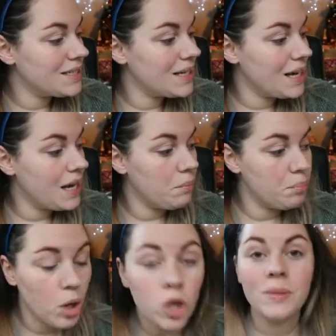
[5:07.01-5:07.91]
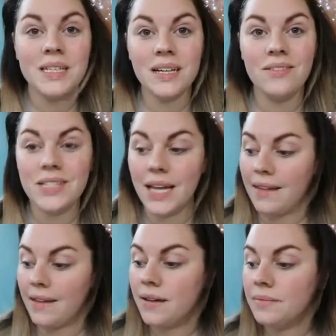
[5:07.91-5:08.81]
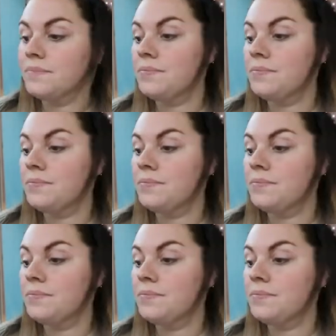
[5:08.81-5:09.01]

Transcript: to pull myself together,